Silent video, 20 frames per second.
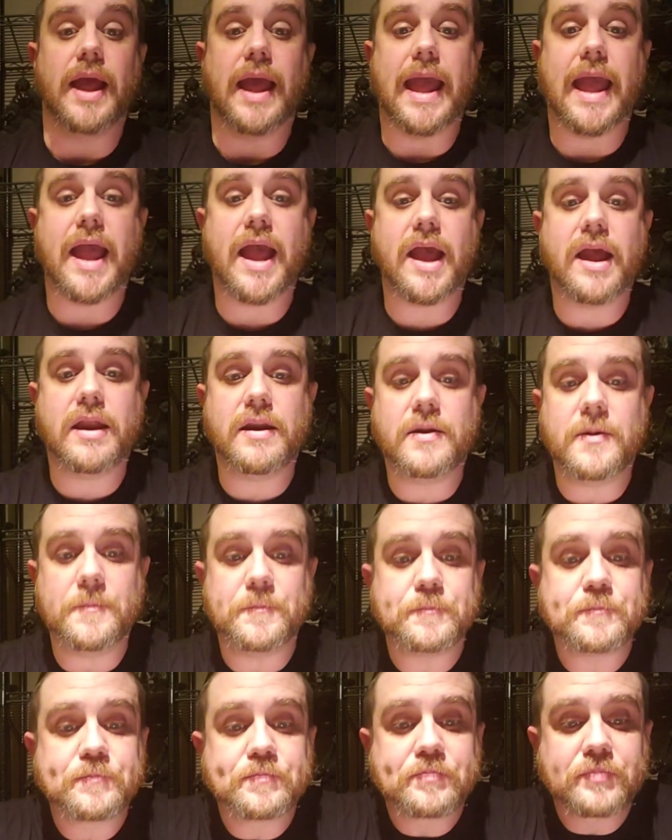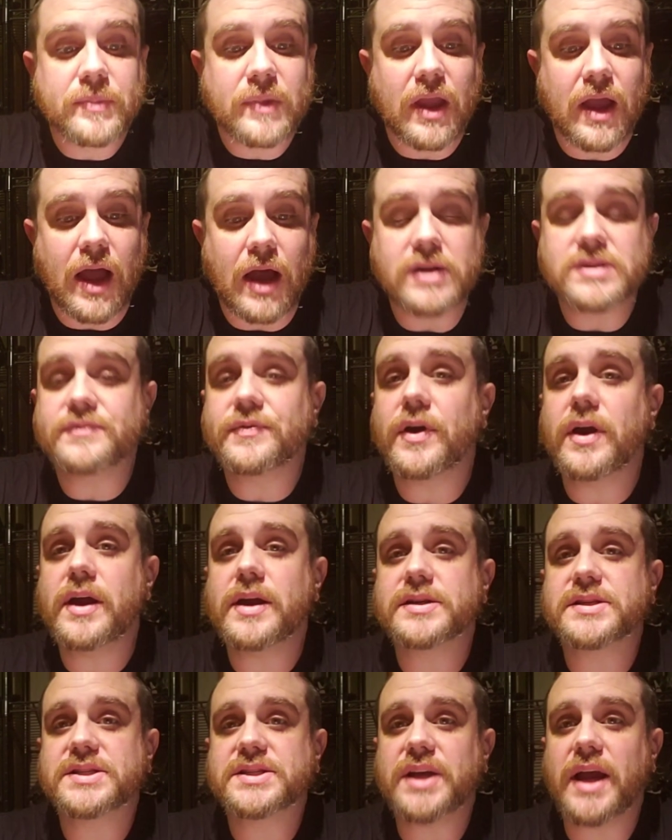And I was very
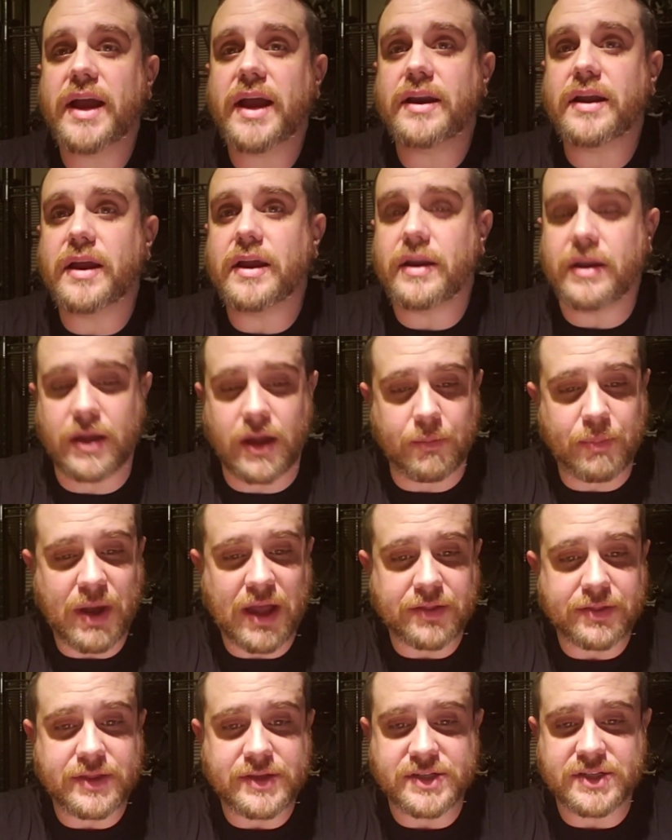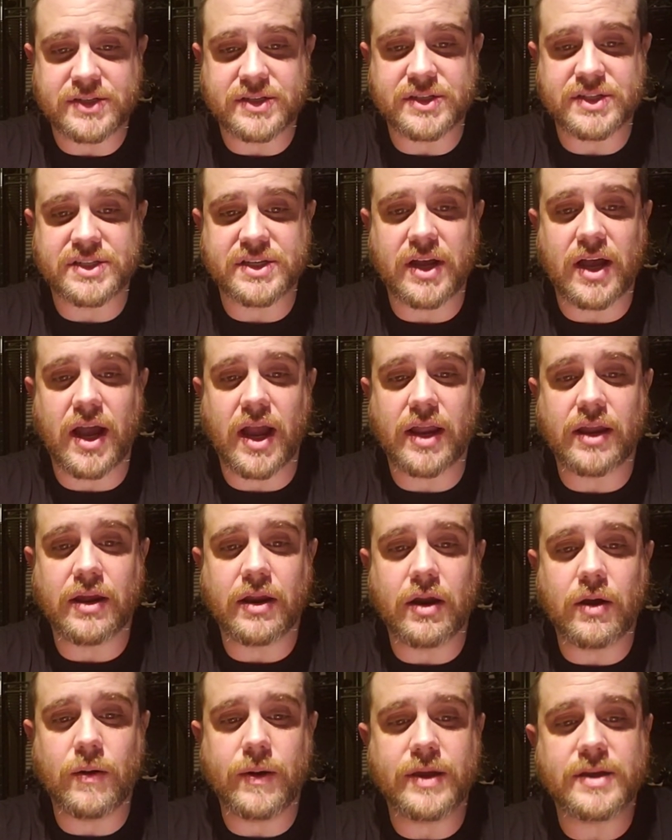excited about this design. You
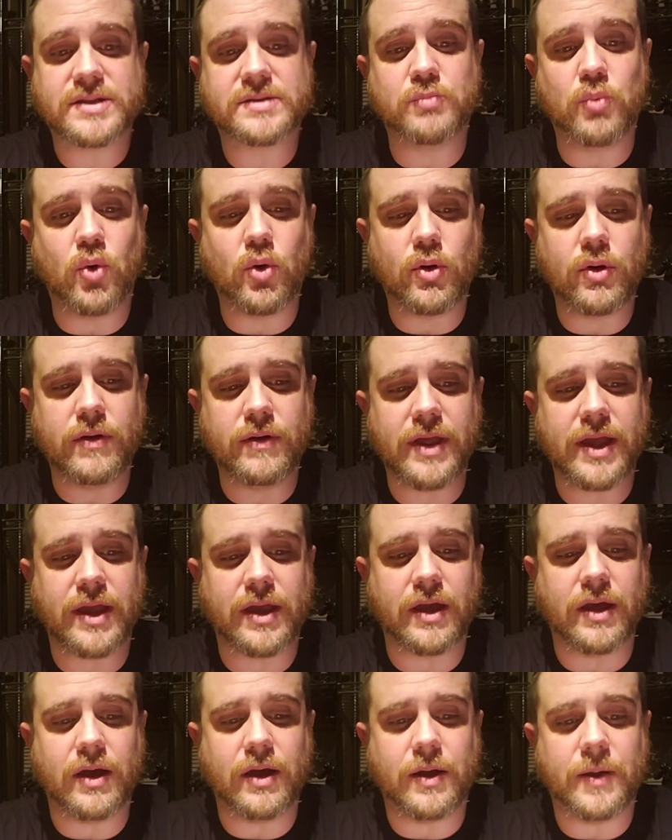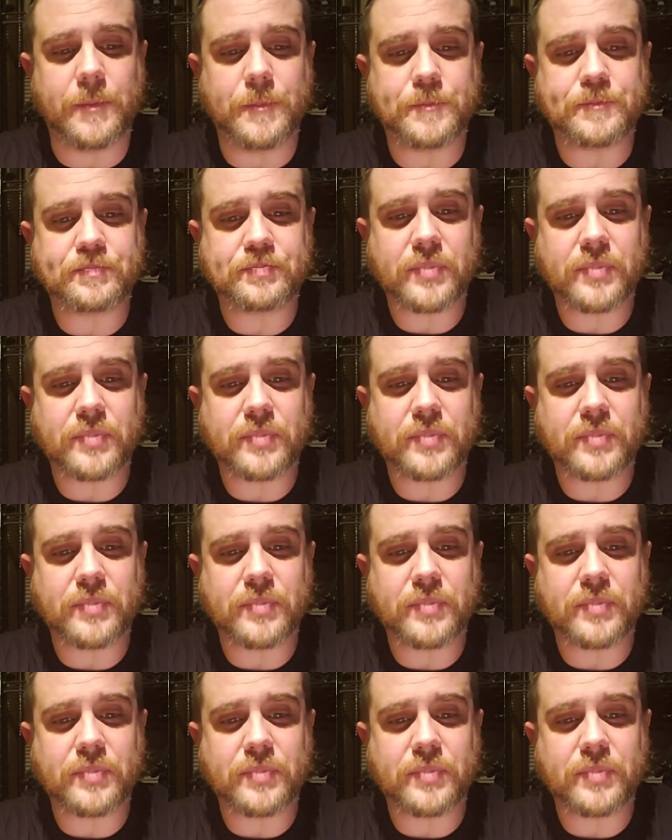know, he's more like a